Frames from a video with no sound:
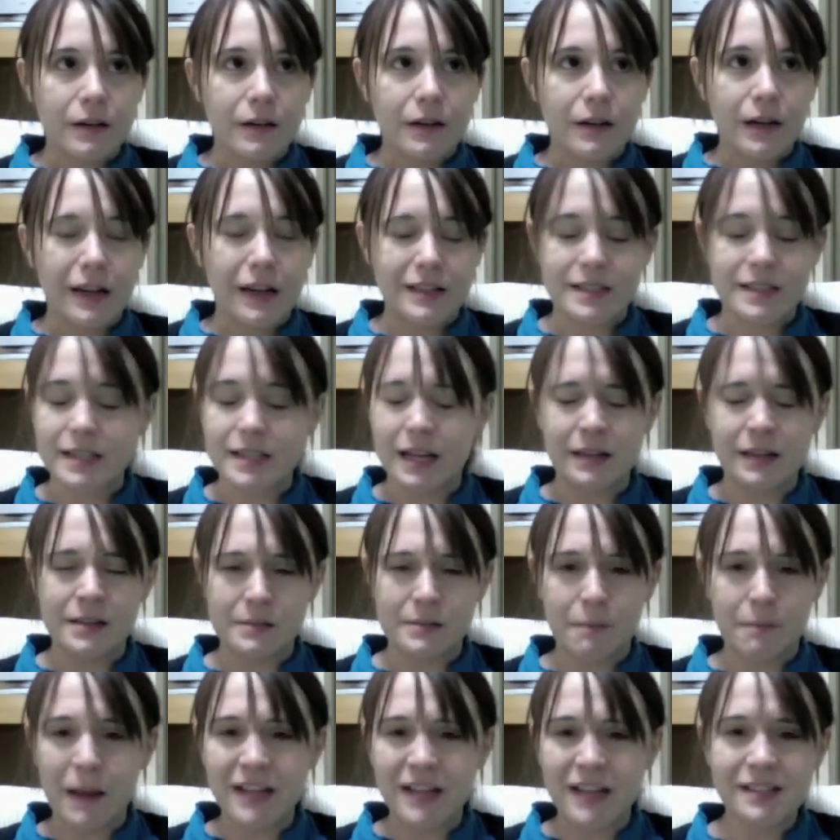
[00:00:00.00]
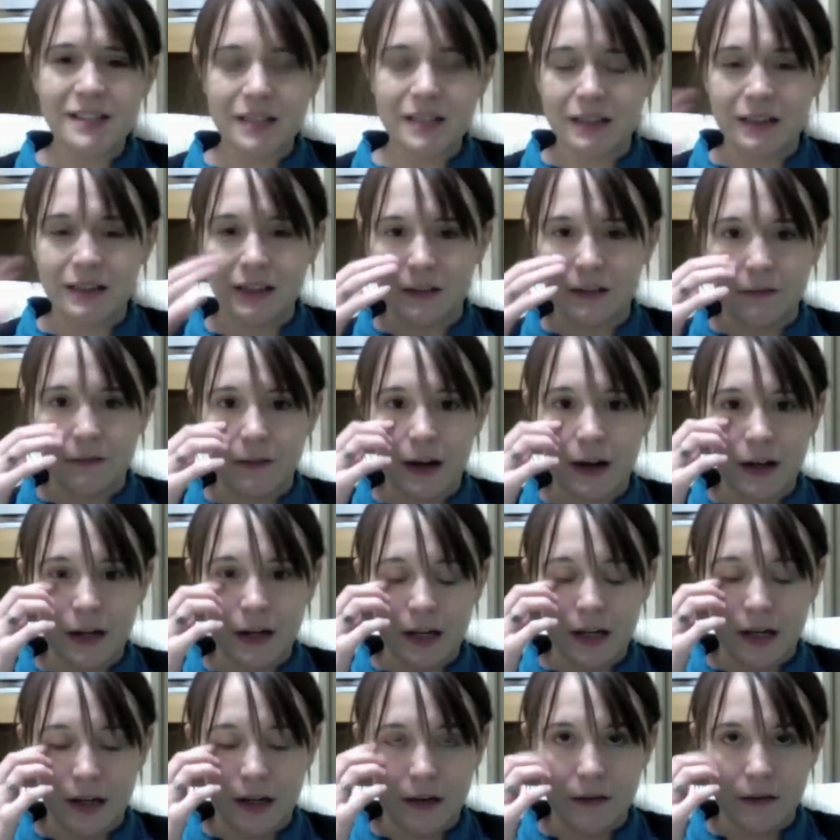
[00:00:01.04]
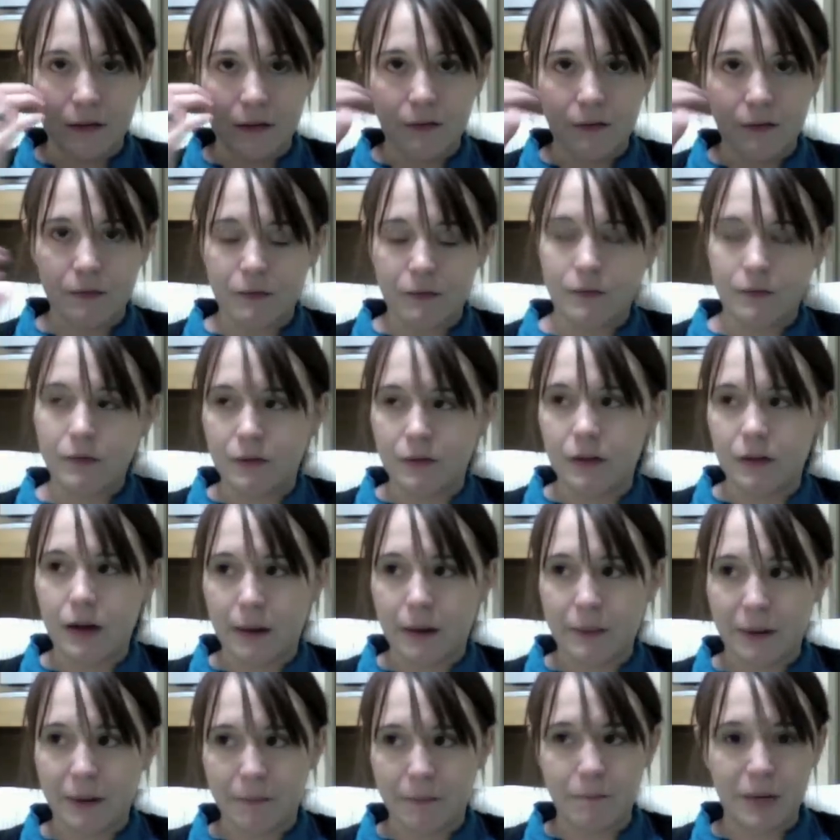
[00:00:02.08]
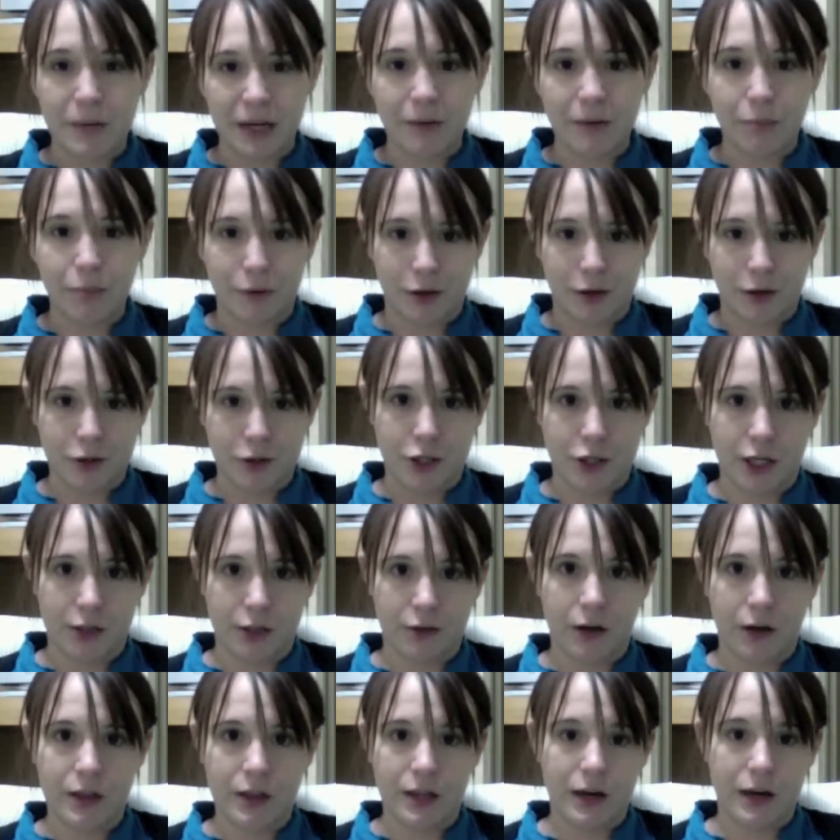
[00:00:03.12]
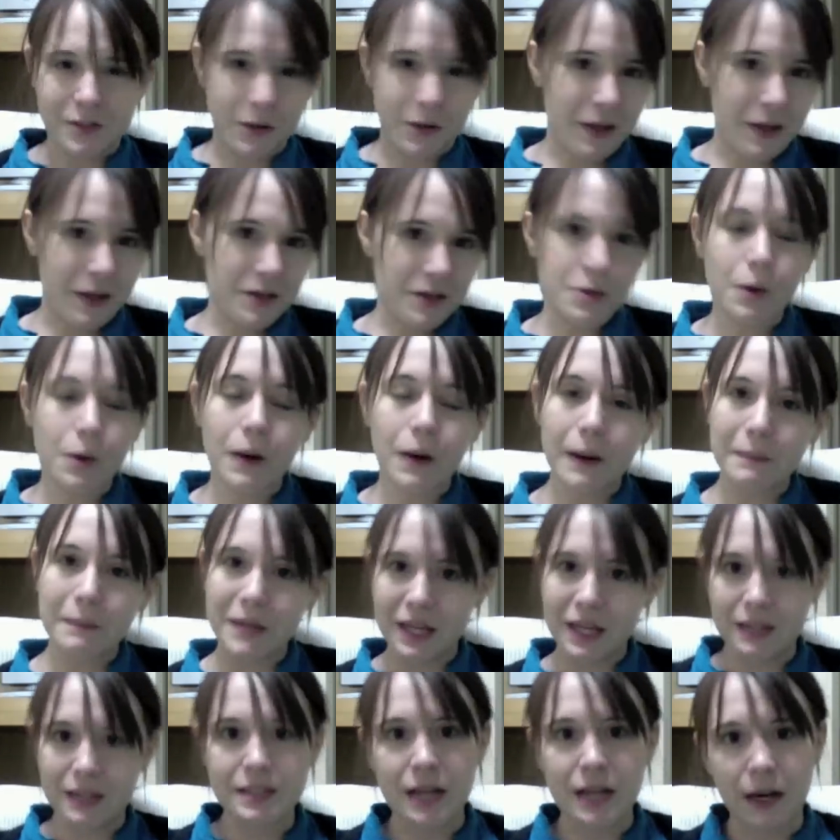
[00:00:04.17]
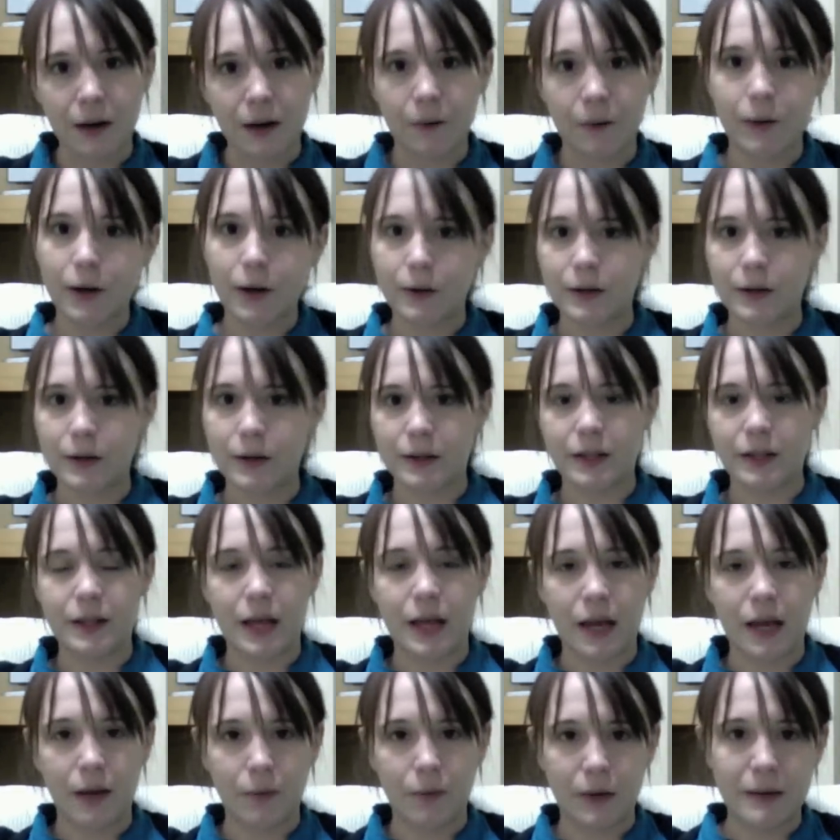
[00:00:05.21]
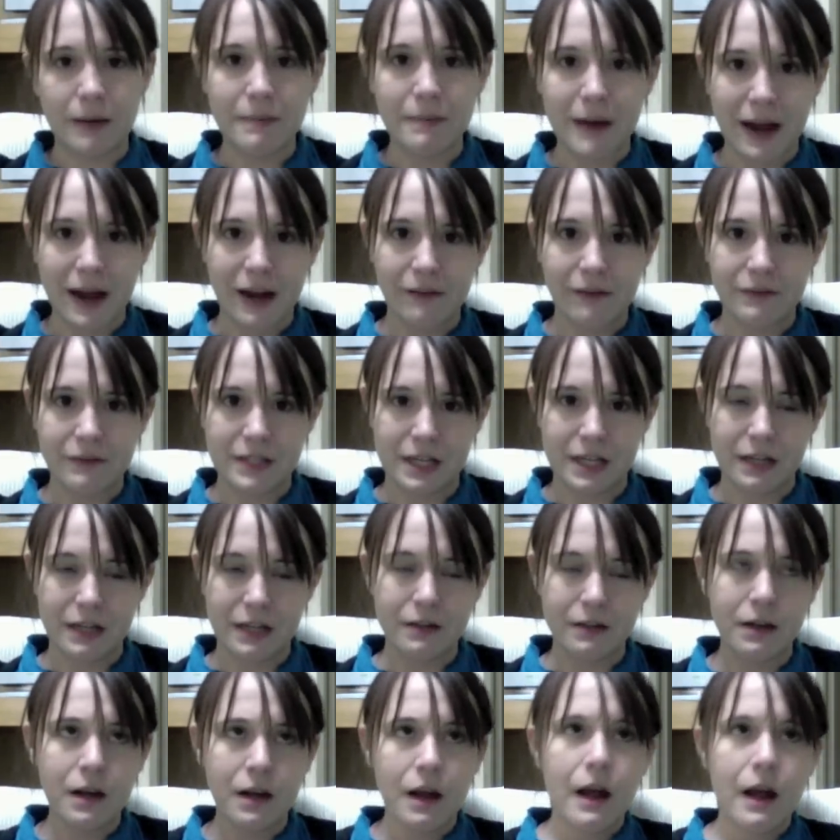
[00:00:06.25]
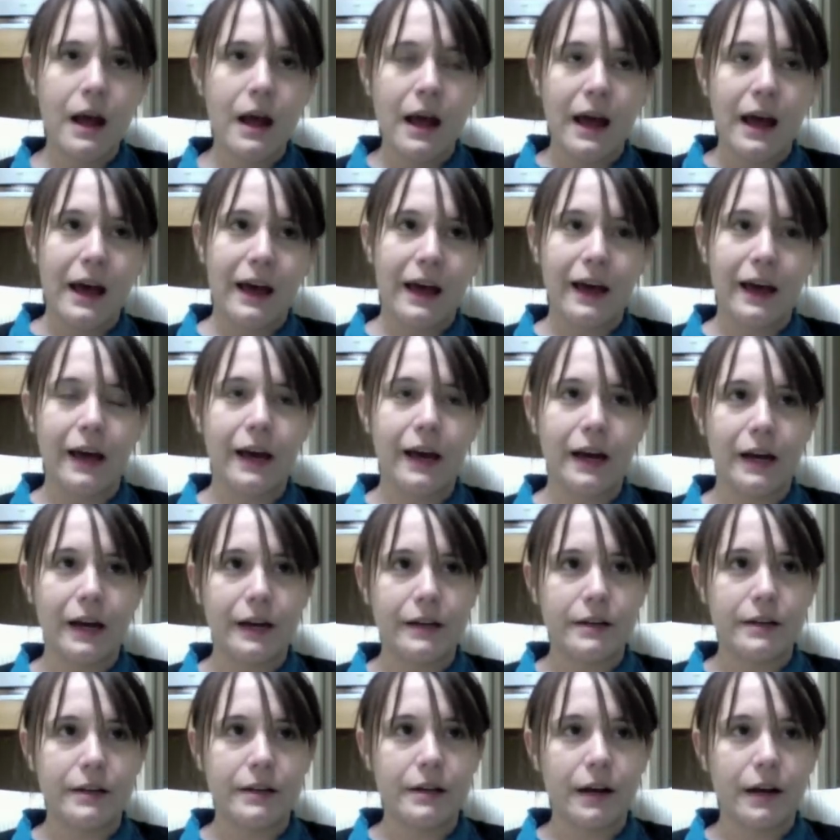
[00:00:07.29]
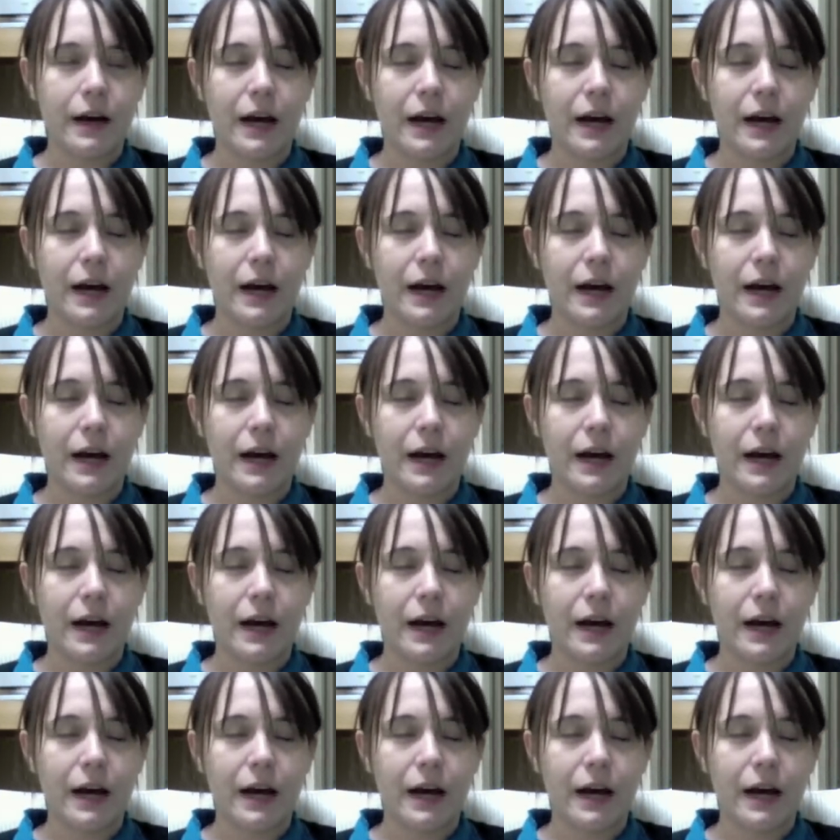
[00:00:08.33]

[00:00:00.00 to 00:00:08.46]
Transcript: it's basically a very, big project right there. They tore up the entire road, and then they repaved it, and,